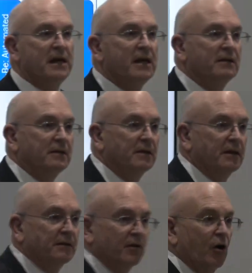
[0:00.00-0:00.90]

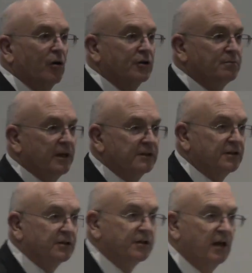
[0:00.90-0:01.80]
Mandiant and all these
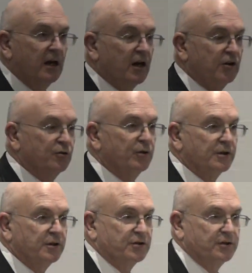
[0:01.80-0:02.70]
places are doing
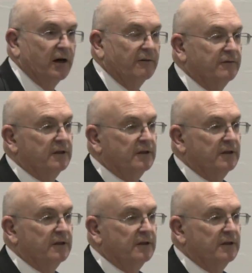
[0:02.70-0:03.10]
good stuff.